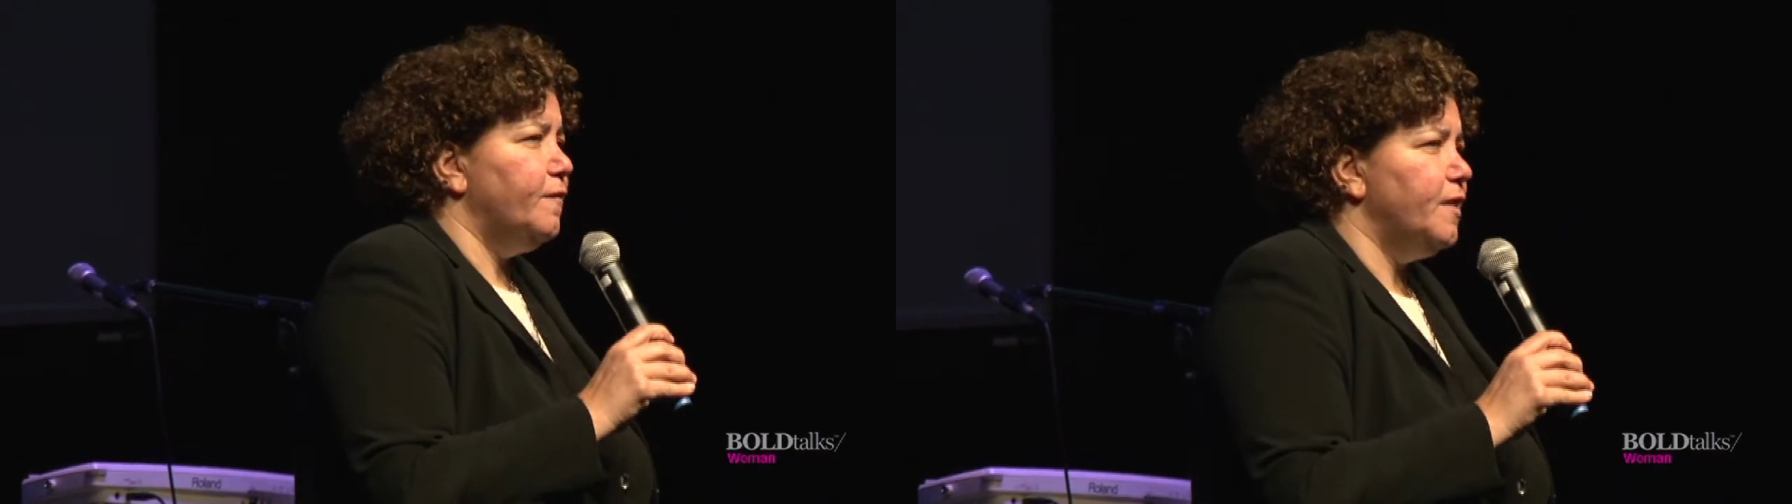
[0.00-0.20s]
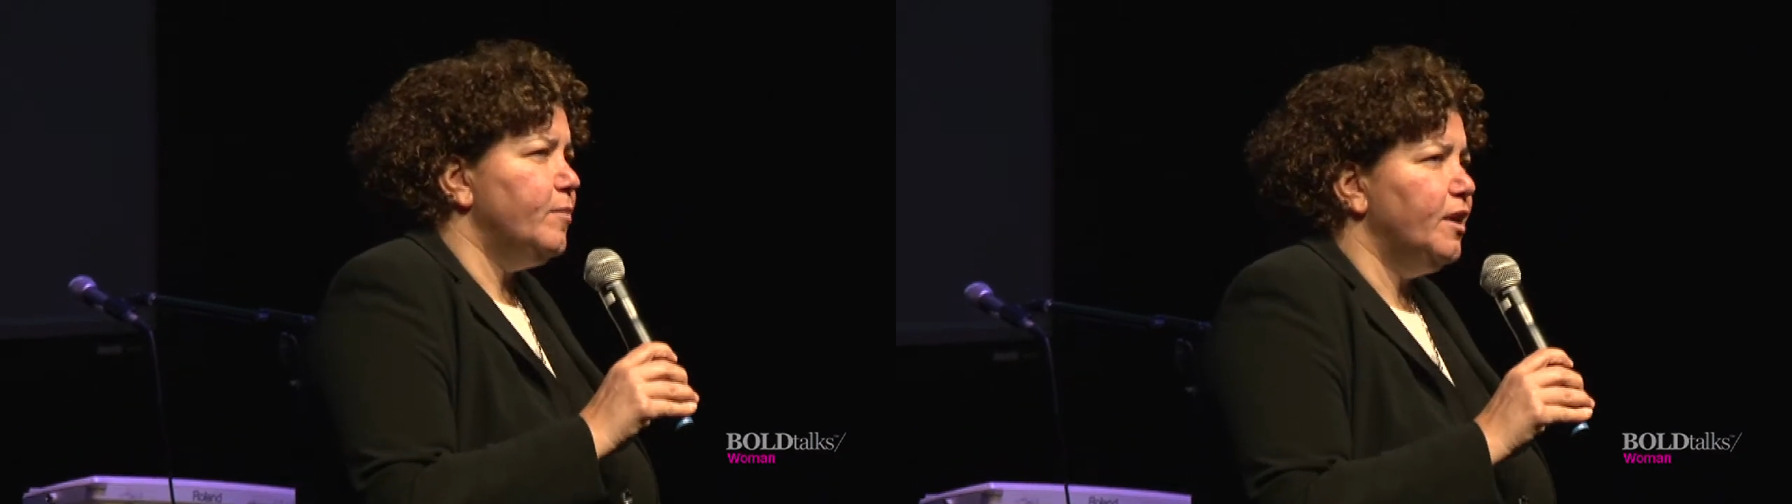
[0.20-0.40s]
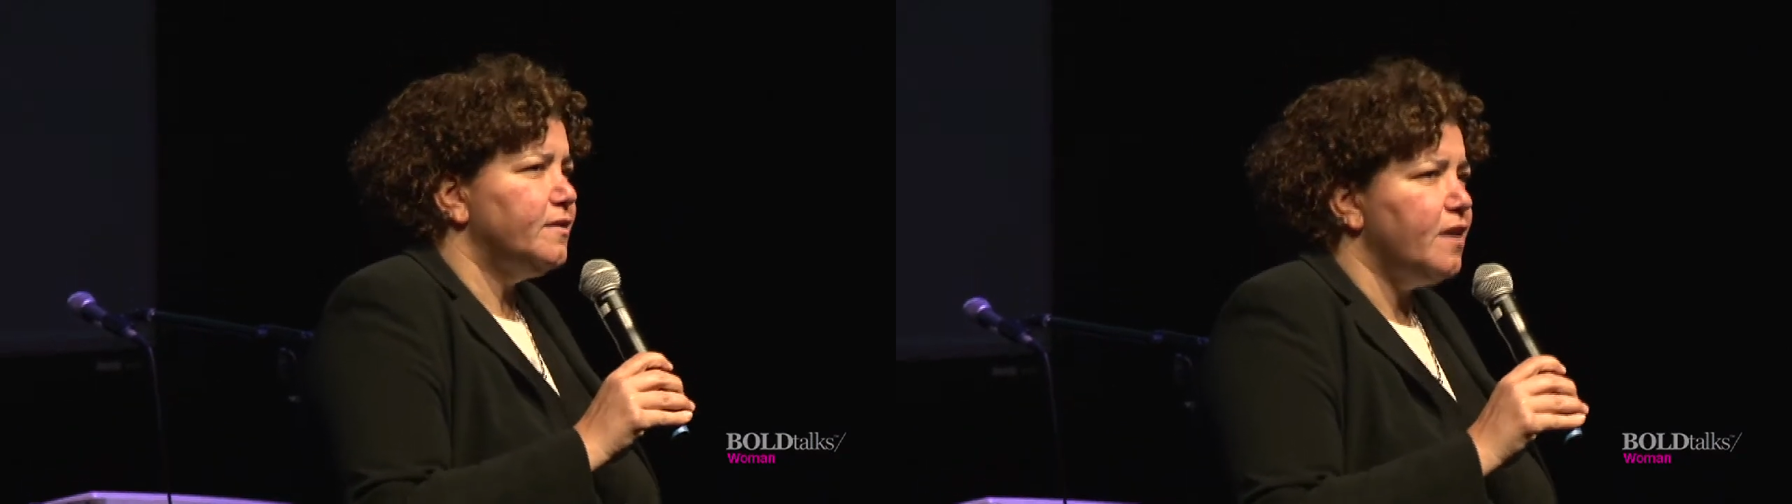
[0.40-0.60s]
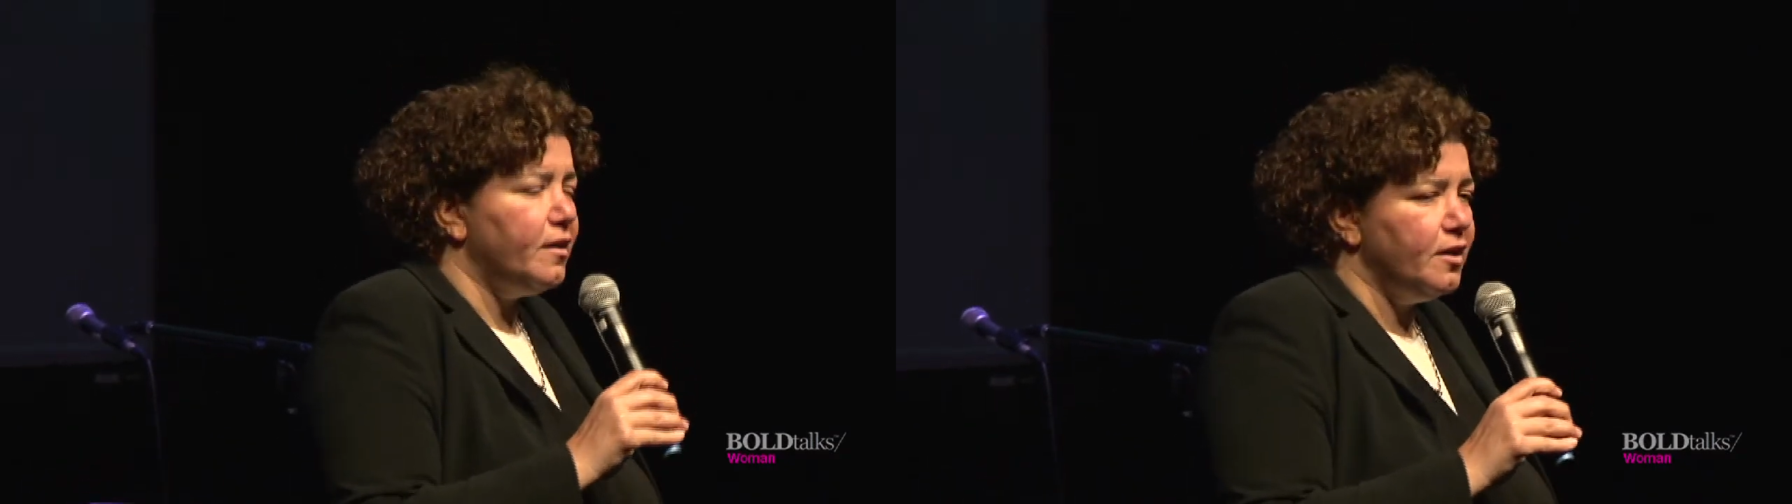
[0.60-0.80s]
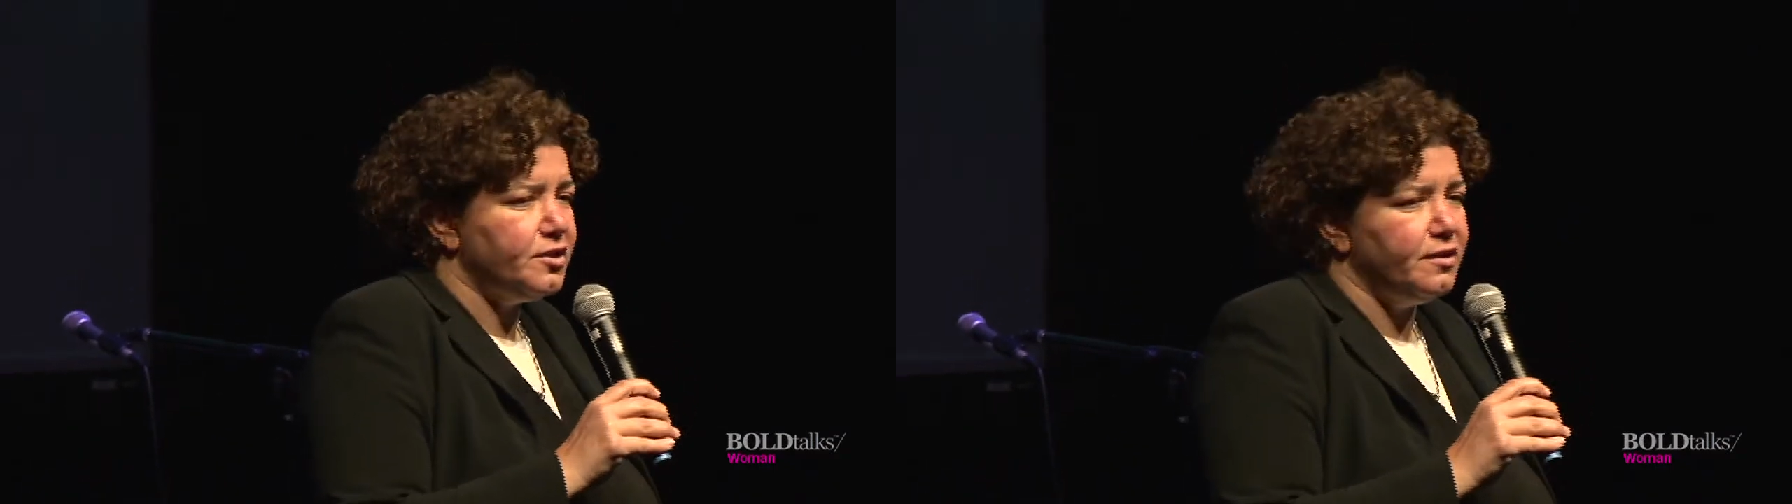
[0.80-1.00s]
female
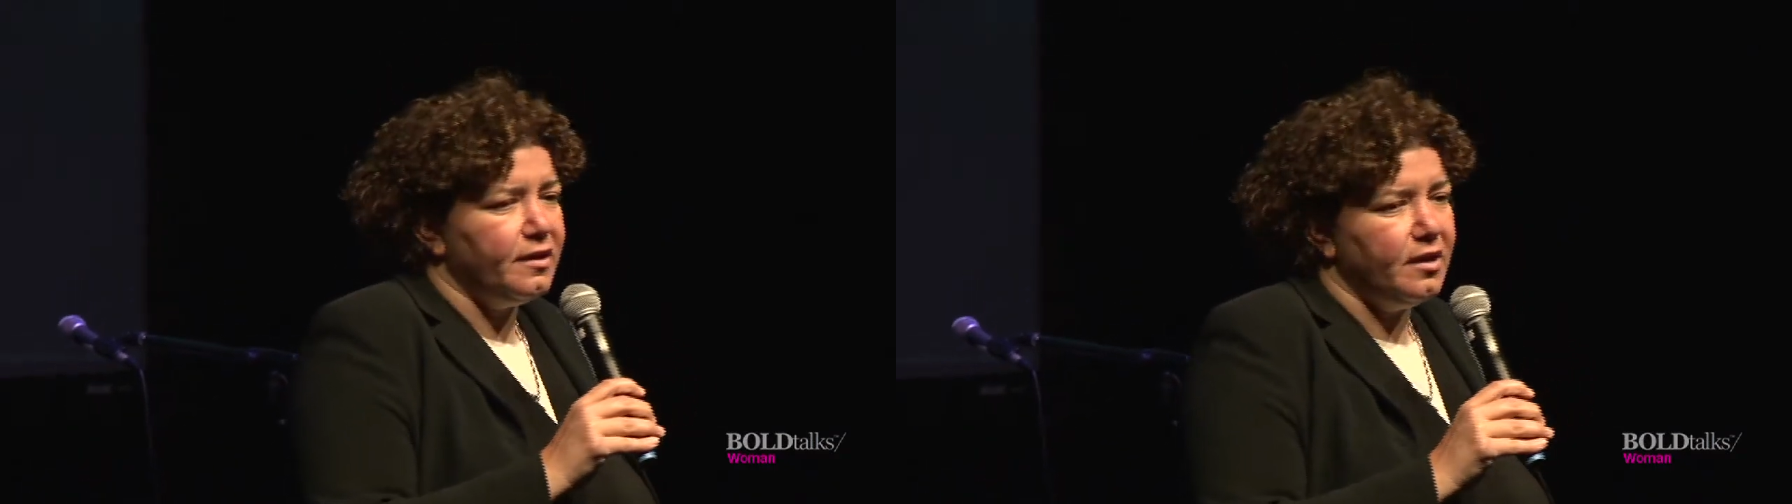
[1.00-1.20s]
tarnished their